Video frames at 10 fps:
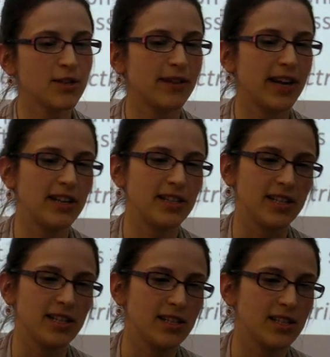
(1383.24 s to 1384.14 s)

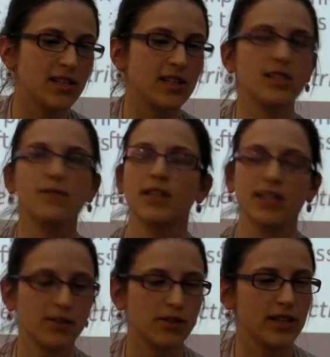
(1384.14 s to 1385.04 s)
realities, the scientific
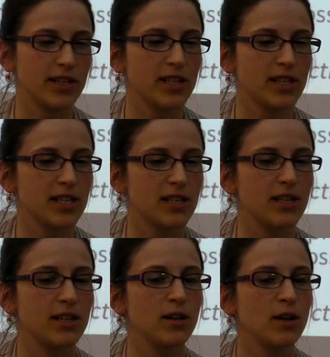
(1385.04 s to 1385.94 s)
naturalists
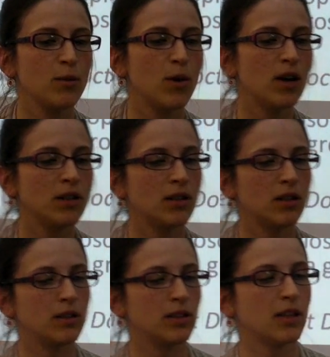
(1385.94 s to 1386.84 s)
insisted, were
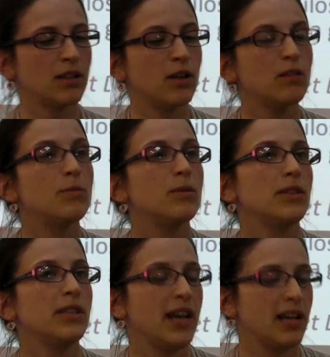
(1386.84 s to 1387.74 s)
unknown and
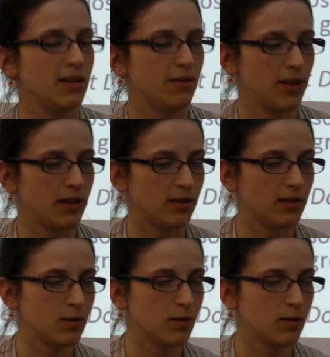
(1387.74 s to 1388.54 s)
unknowable in any field.